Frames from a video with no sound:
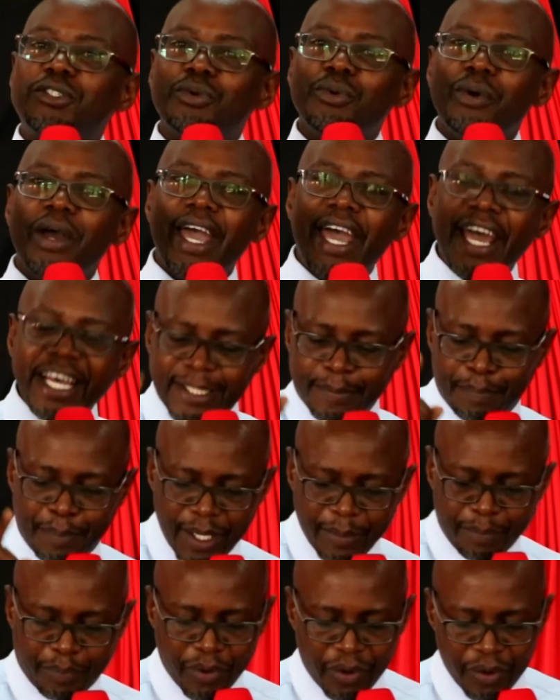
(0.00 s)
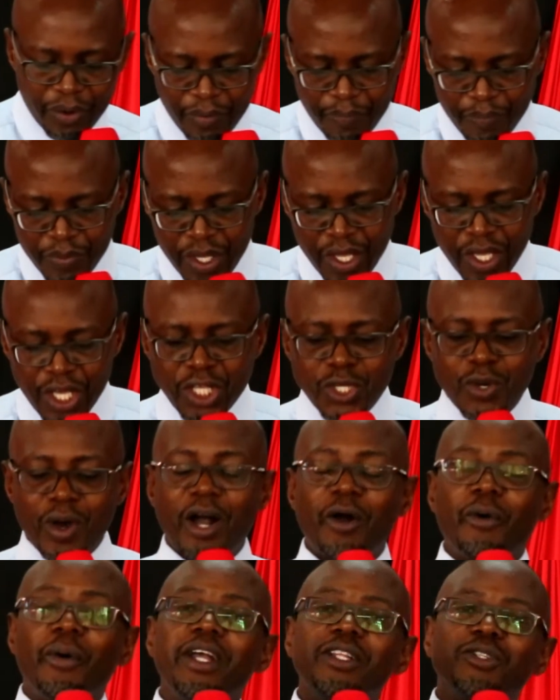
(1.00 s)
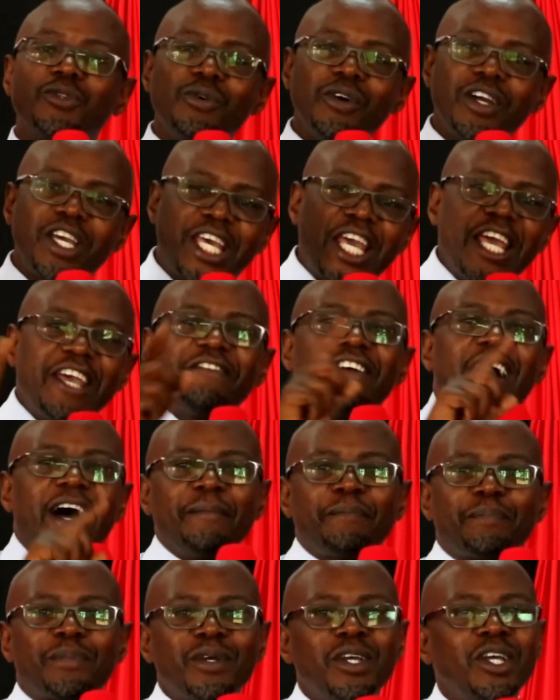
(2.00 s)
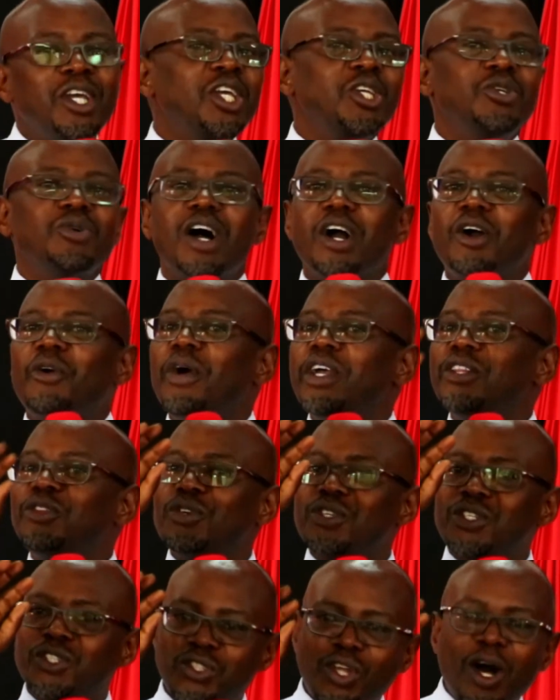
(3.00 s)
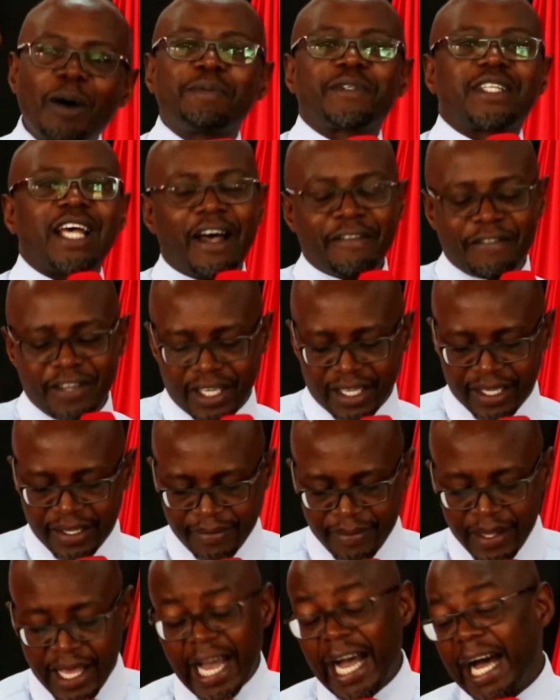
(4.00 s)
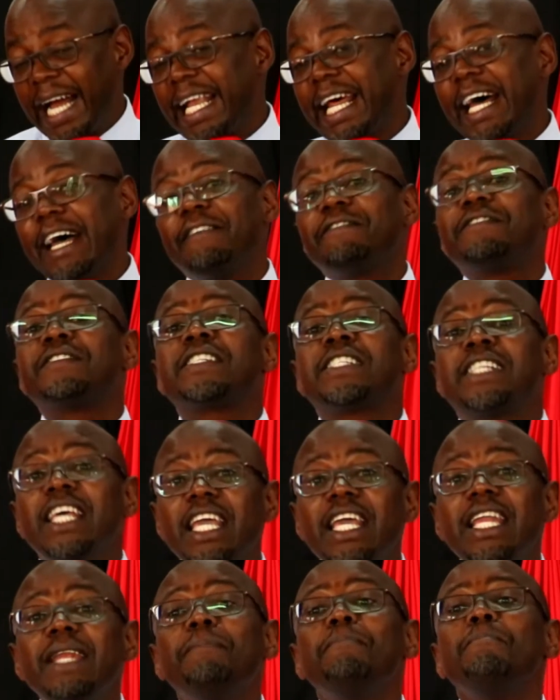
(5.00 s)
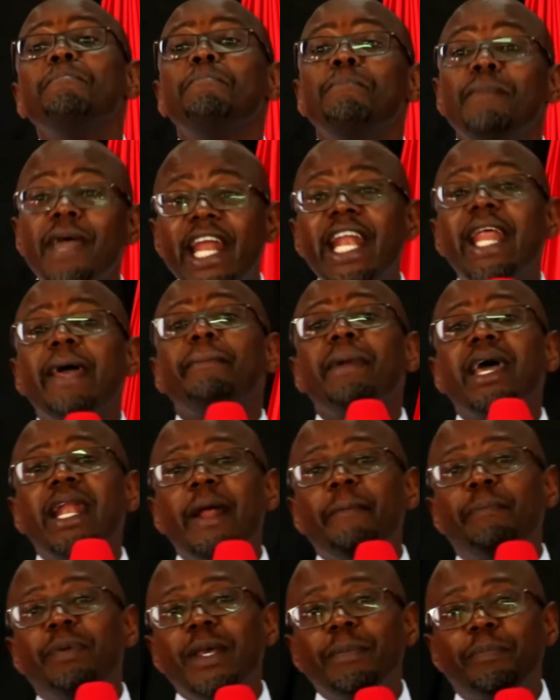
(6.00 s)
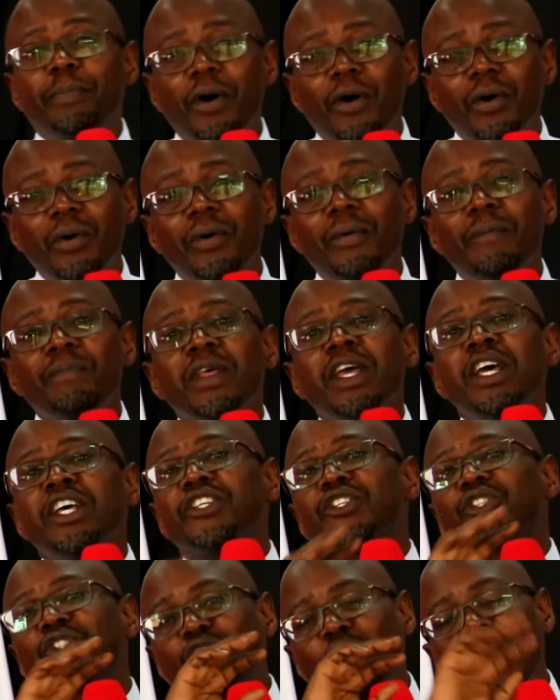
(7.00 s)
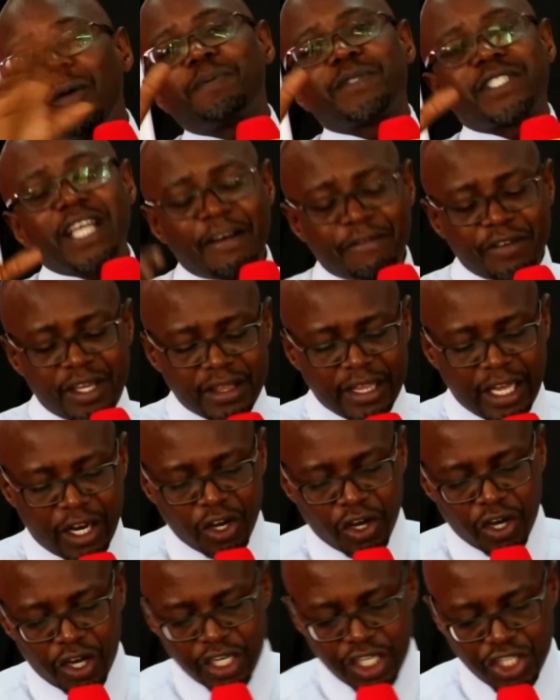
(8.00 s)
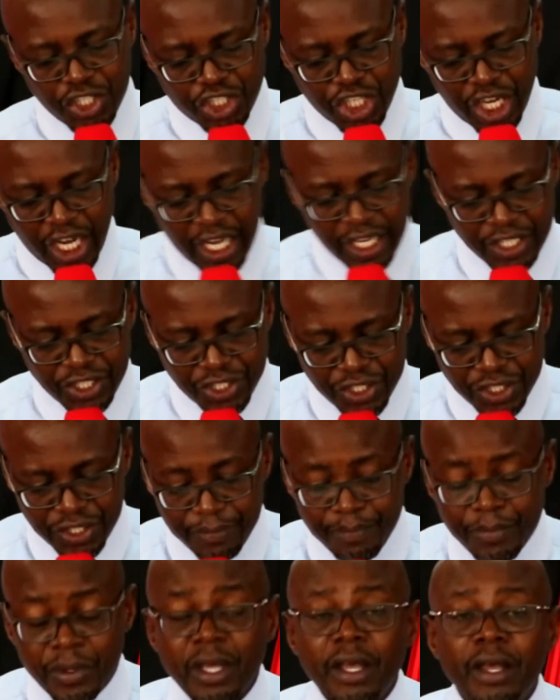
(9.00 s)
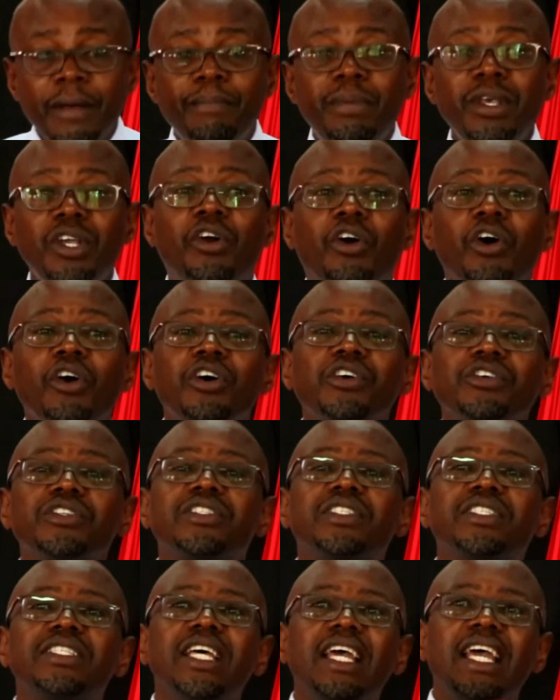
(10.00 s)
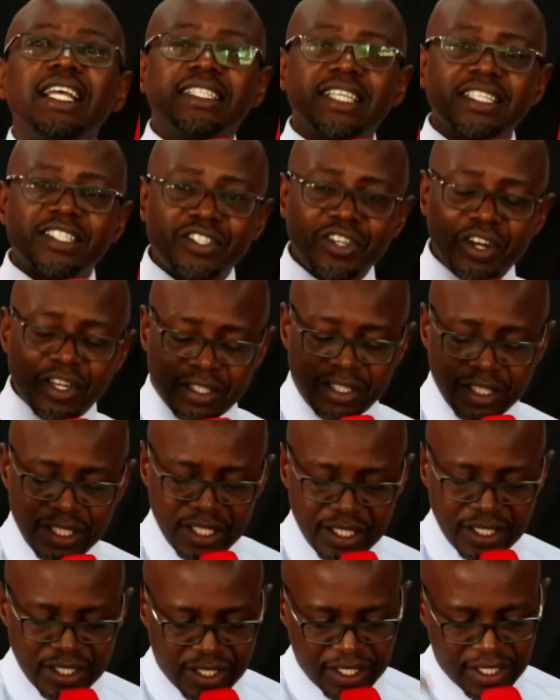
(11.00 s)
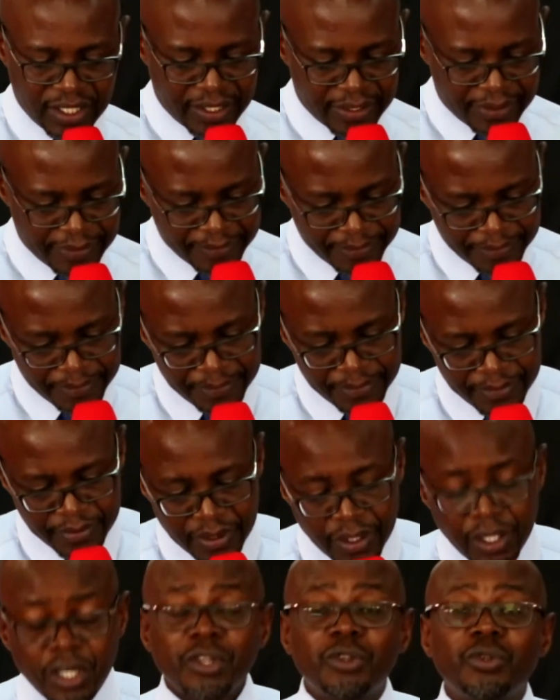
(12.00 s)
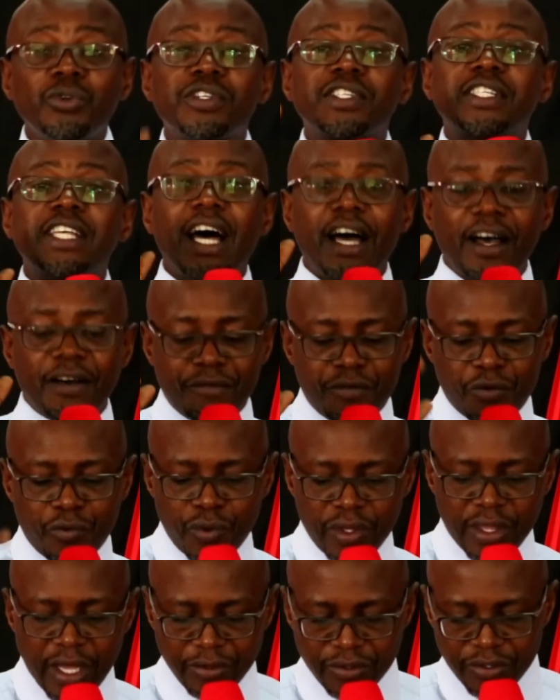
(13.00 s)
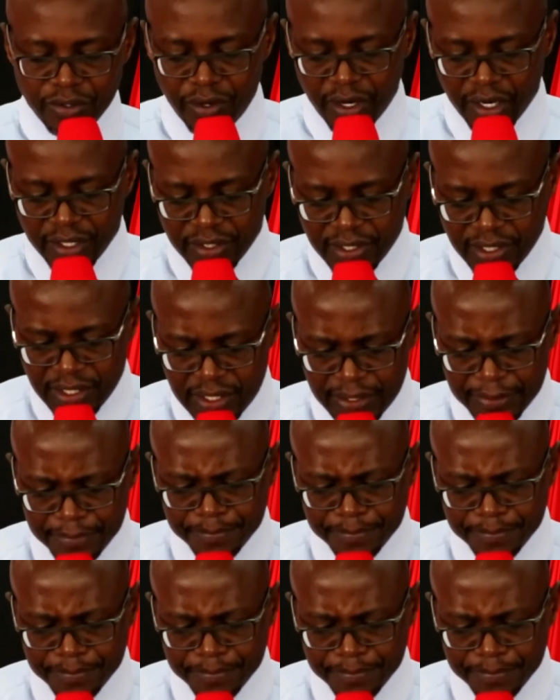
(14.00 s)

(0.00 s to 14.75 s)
to hate people, you are going to give up, you are going to stop serving. And I have seen many, many people stop serving the Lord in church because it is not easy to serve without grace